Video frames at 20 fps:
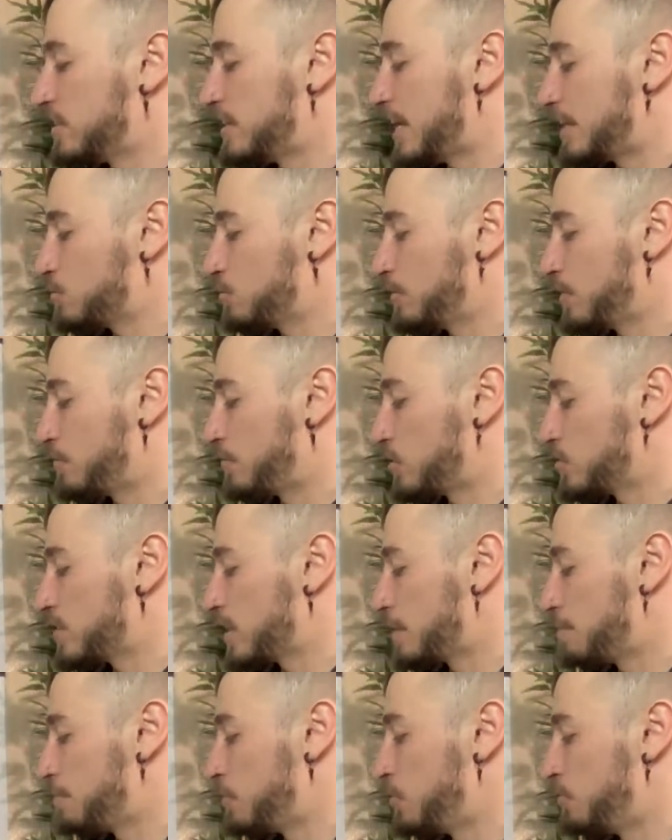And that's what the first
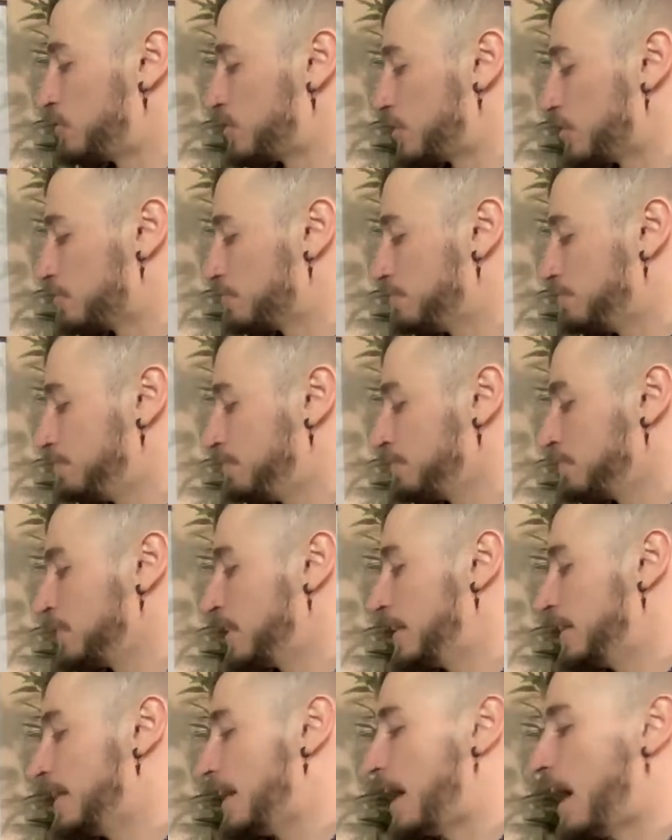thing that moves you.
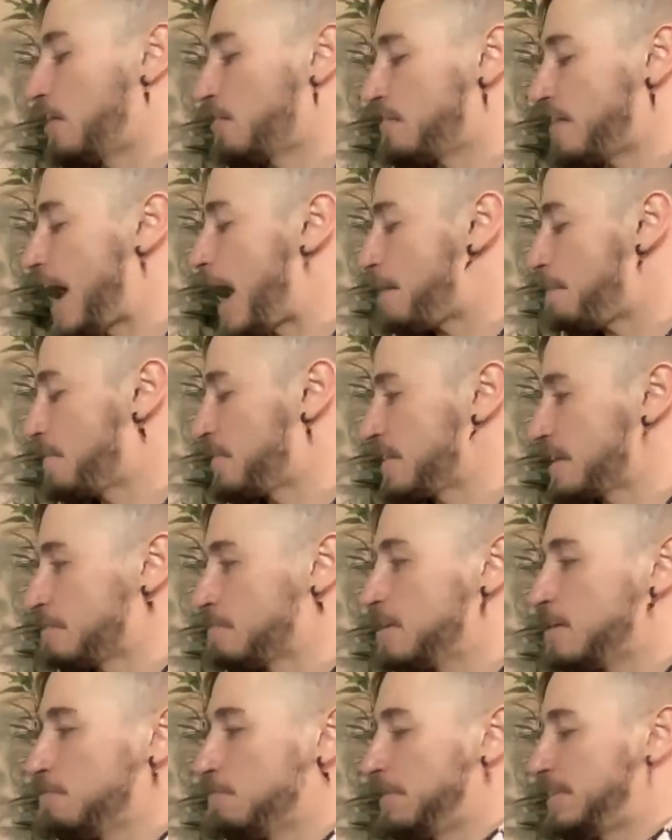that out of
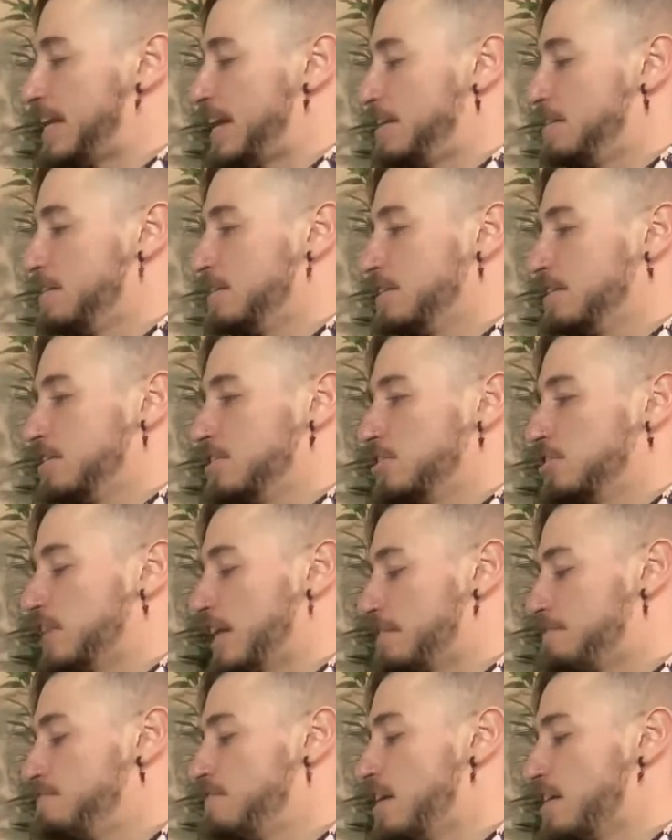apathy. But then you're
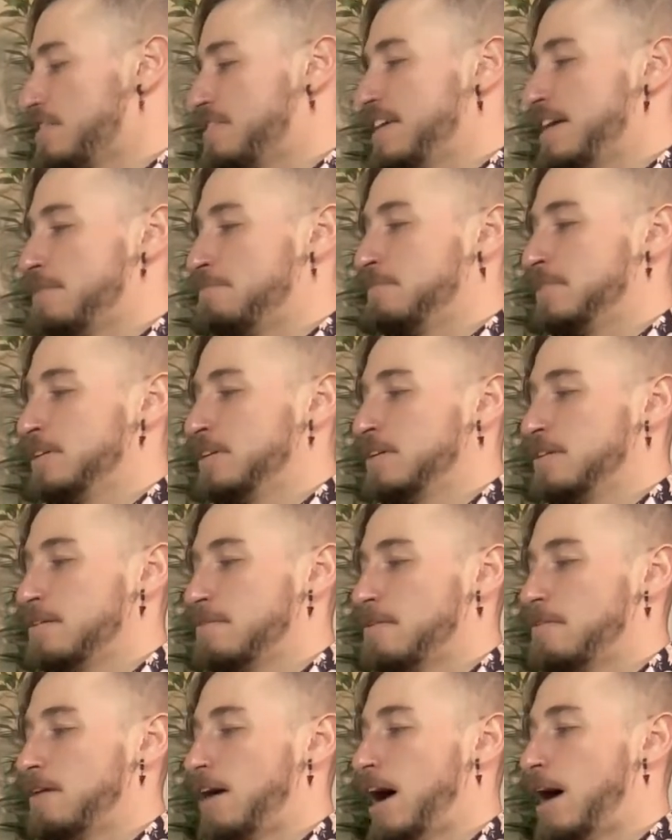like, fuck them.
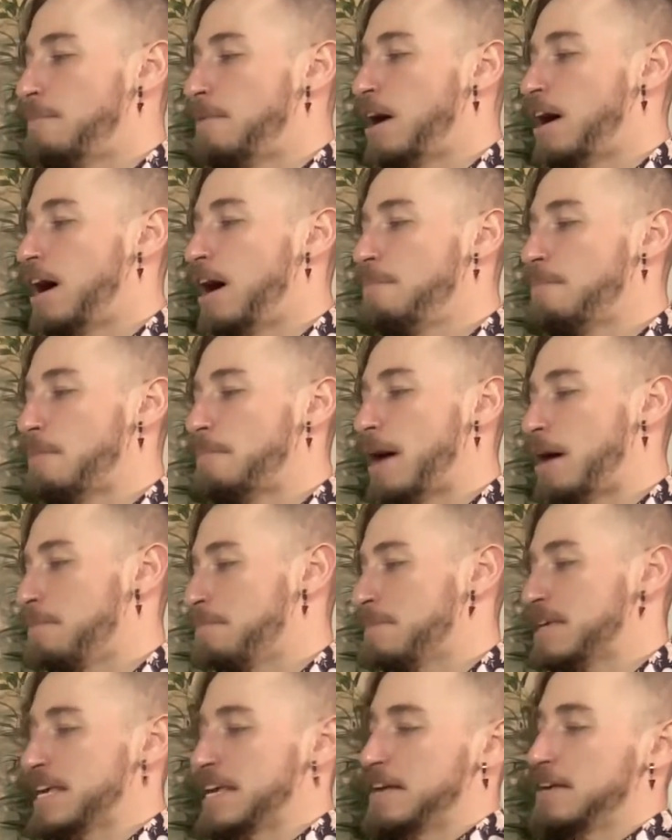I'm
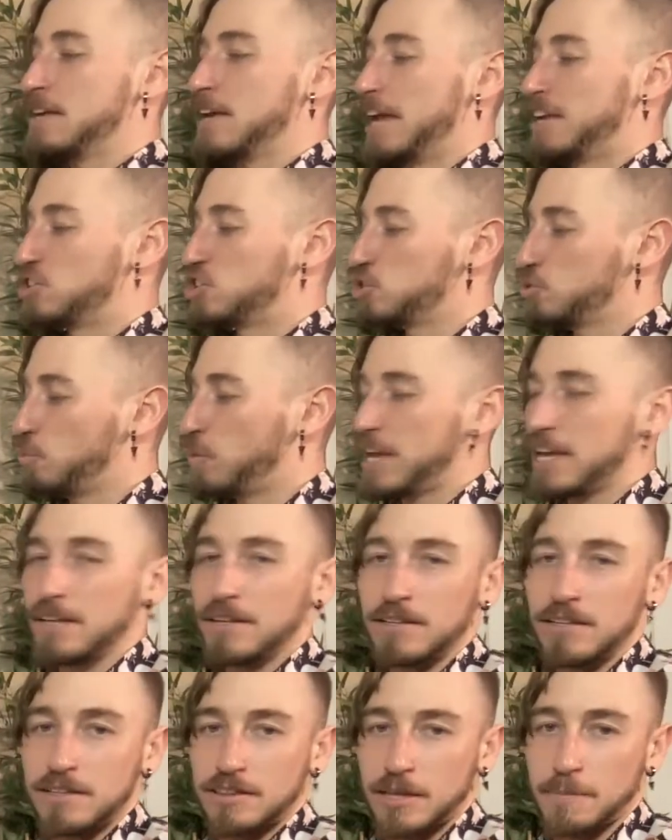about me. They
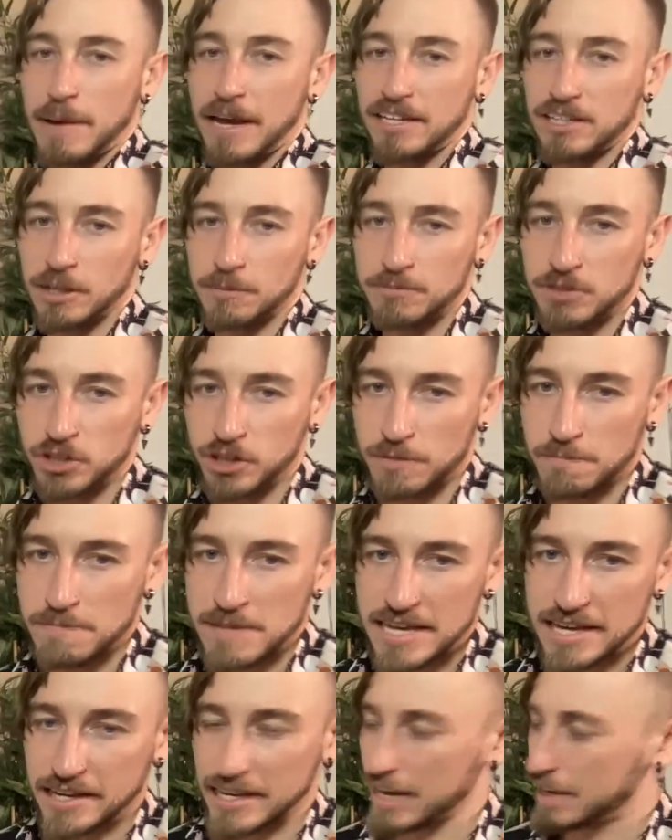swing the pendulum to
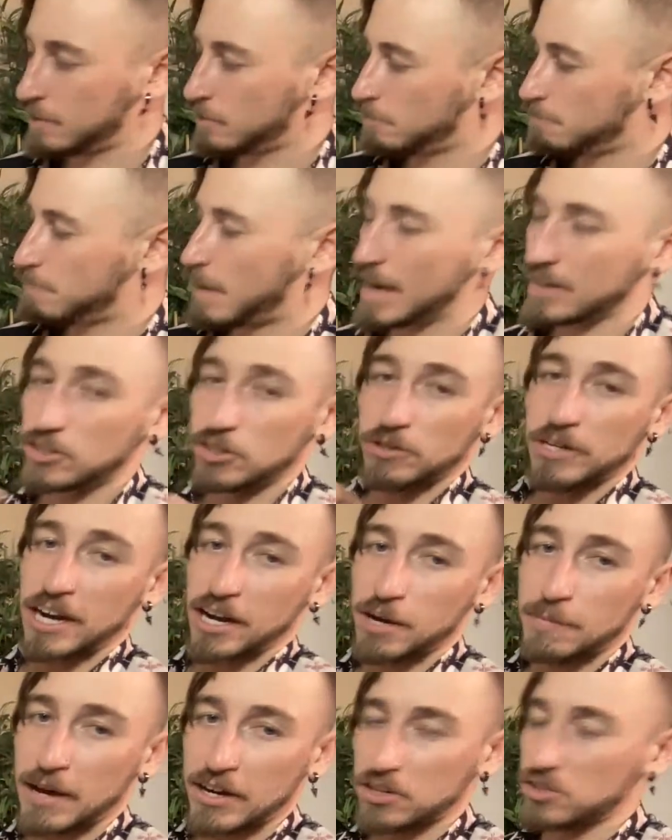me again, back to
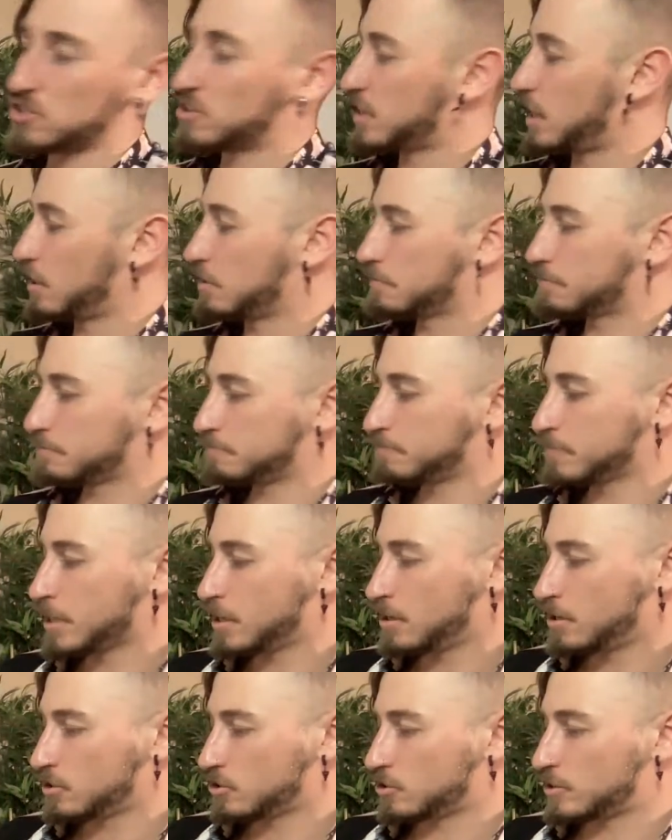caring about yourself.
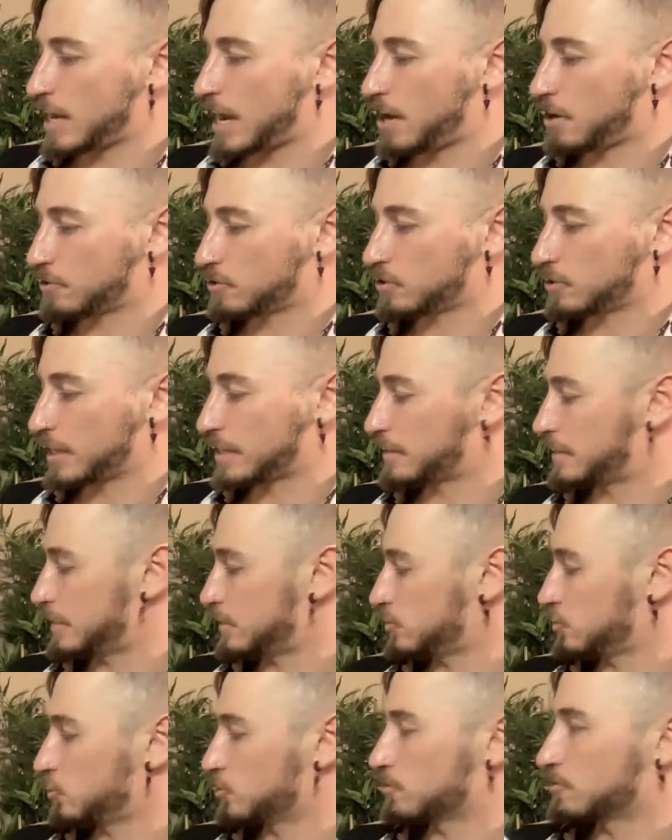So now you're like
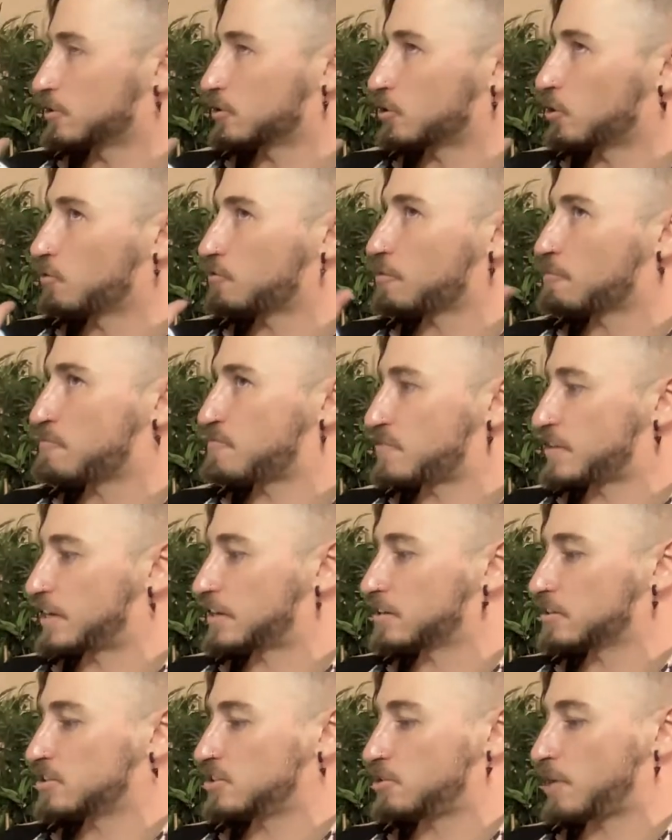this. You're going from
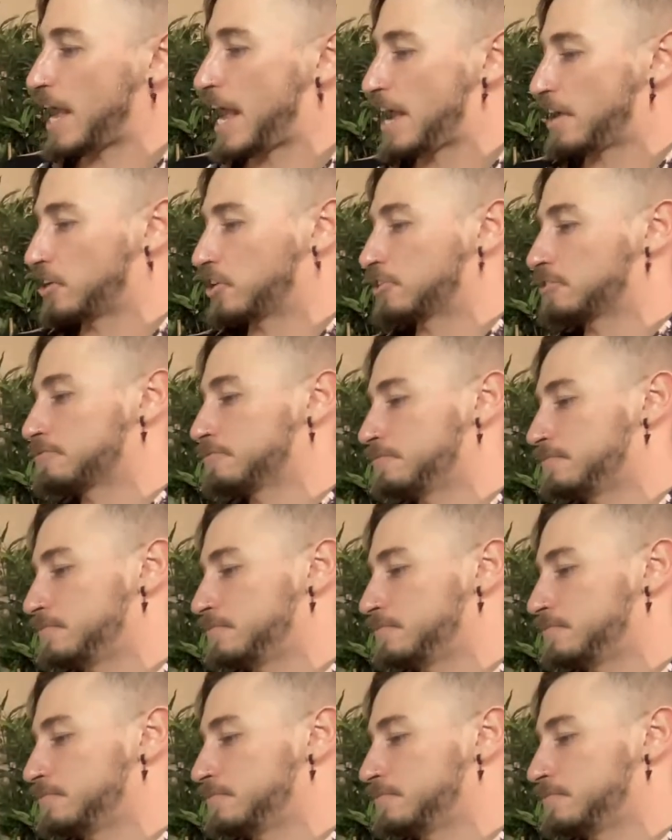fear to anger.